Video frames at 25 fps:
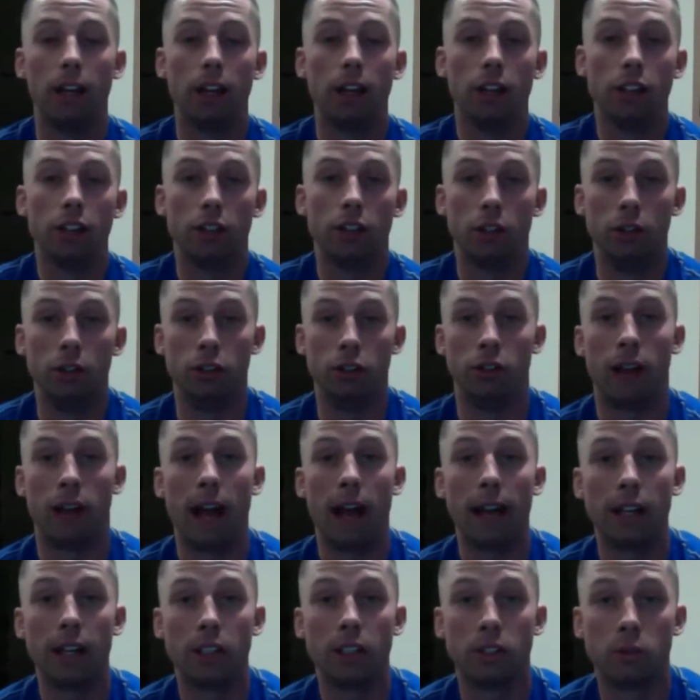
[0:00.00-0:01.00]
So
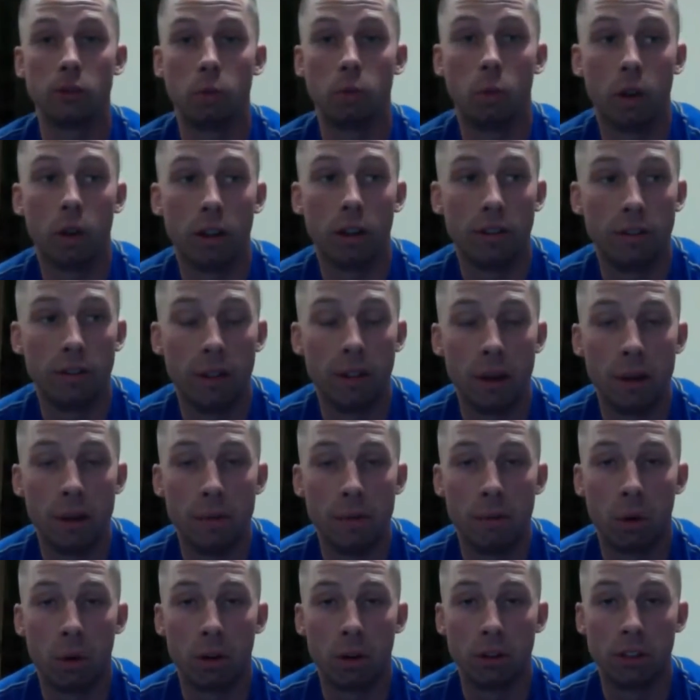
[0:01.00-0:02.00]
drag is one of the
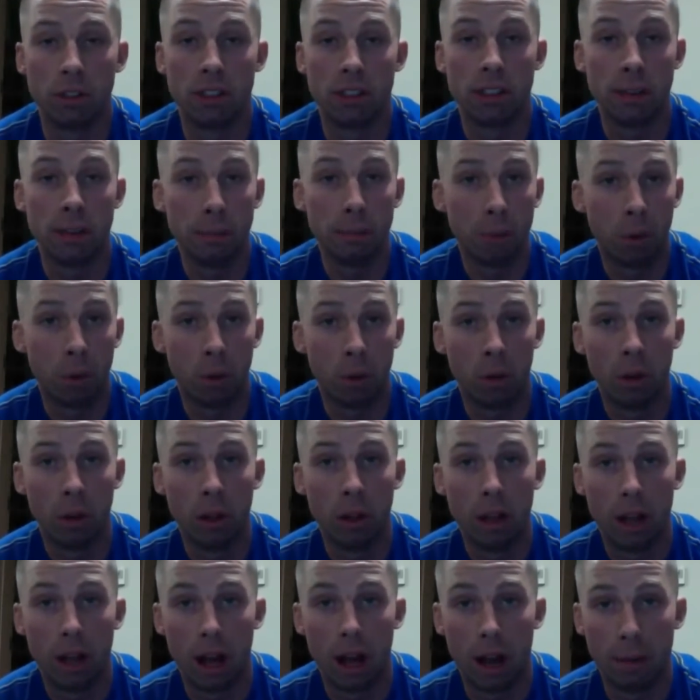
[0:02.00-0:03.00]
more simple
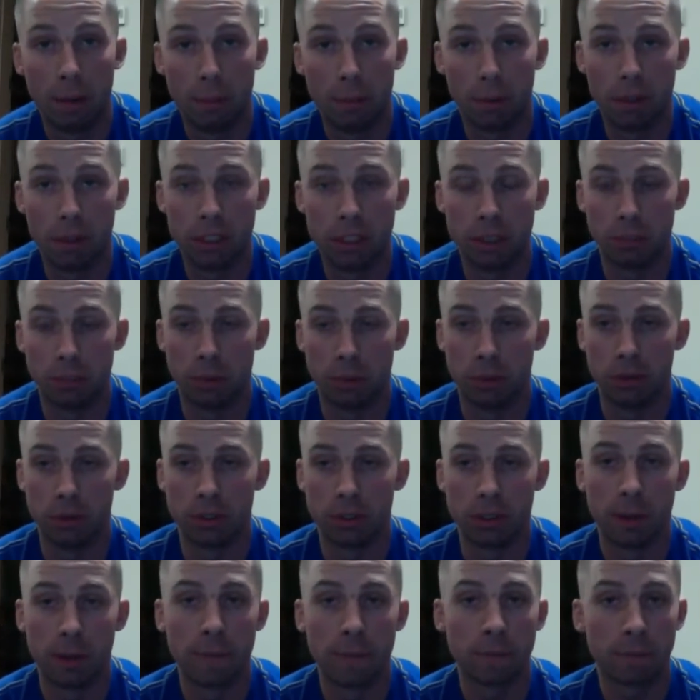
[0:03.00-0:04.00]

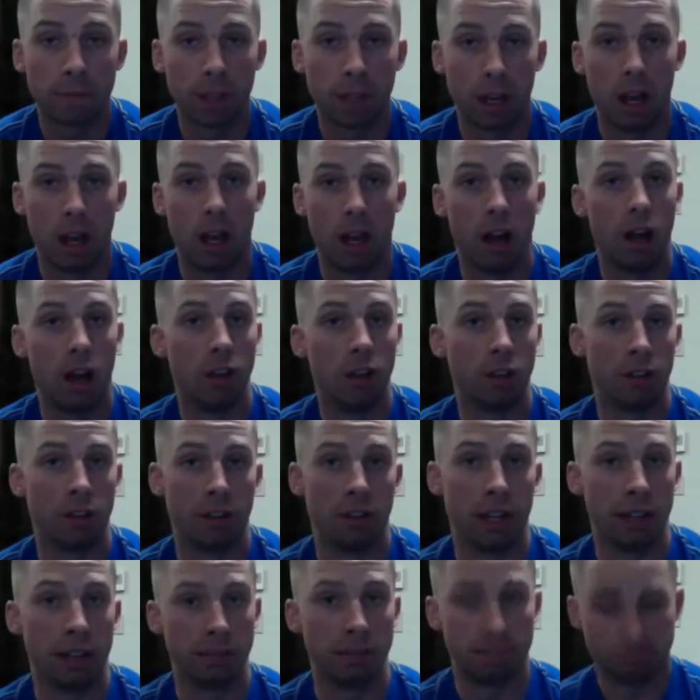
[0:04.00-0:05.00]
principles other
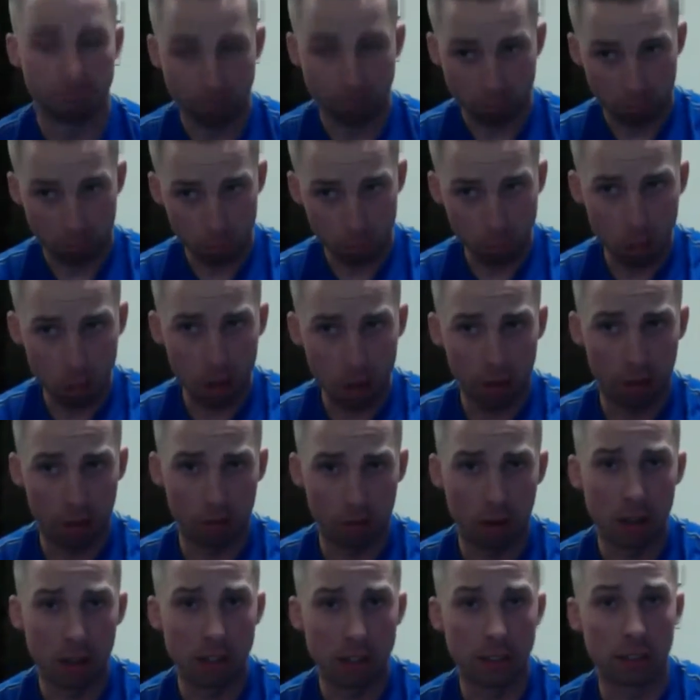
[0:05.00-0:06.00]
than
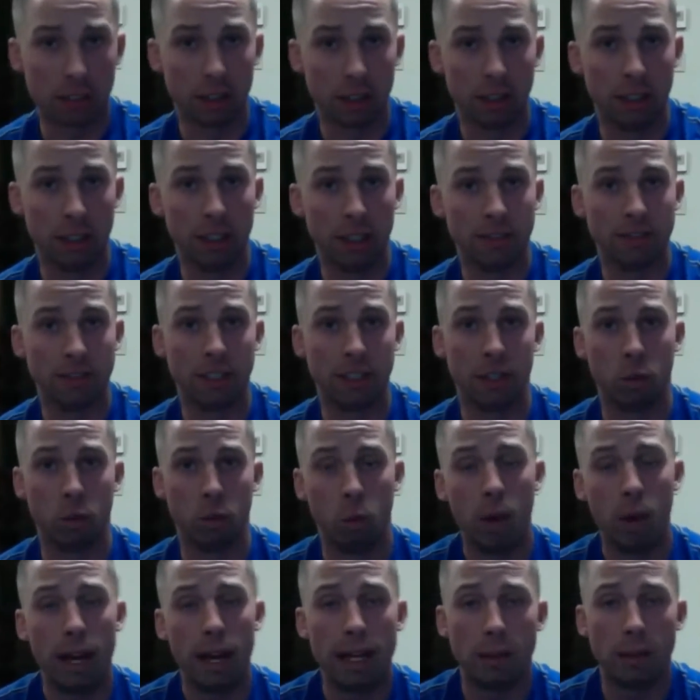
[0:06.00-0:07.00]
thrust, lift, and
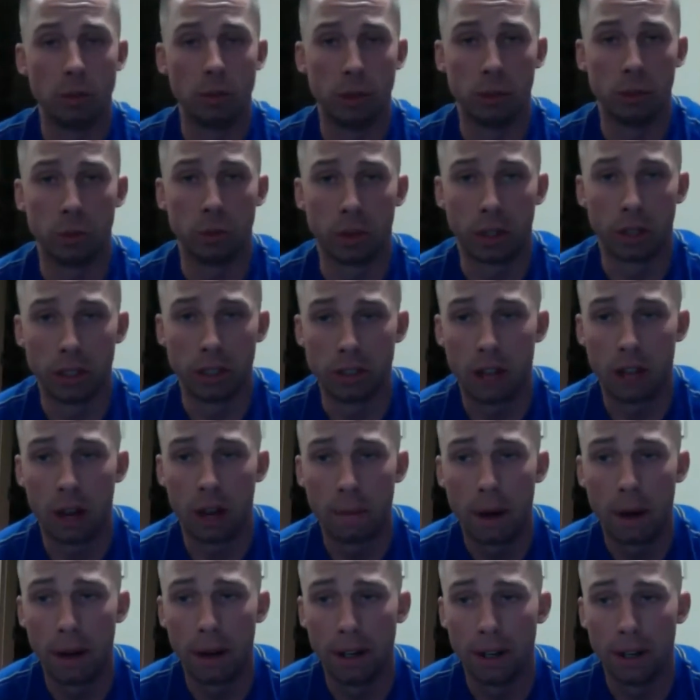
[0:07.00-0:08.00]
weight, which we're going to talk
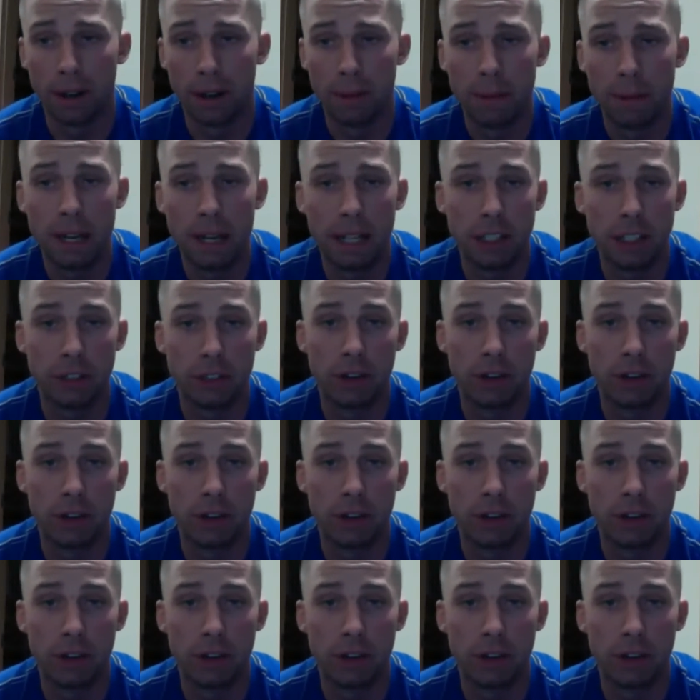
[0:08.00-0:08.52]
about here in a minute.